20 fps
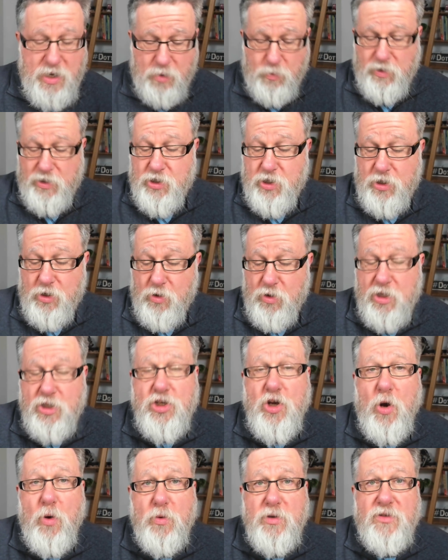Now we used to do
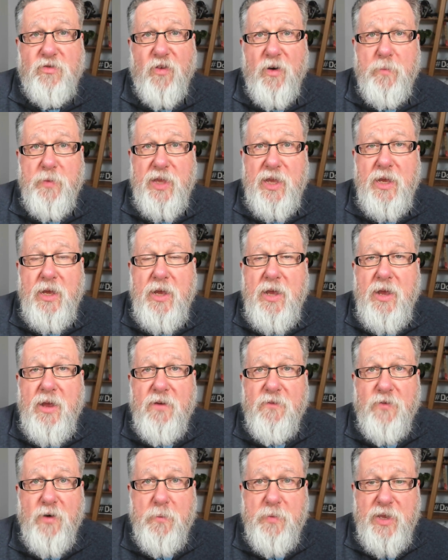this always from the
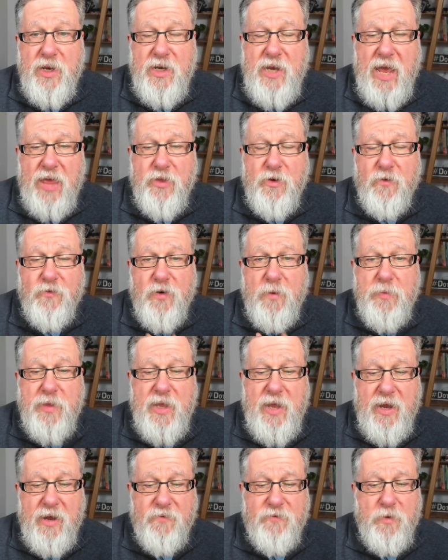from the tether from
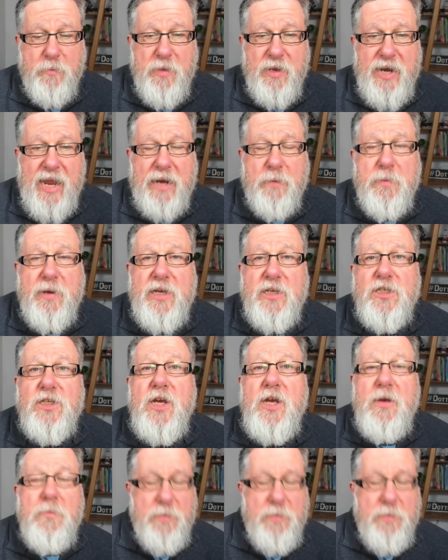the uh, from the neck piece,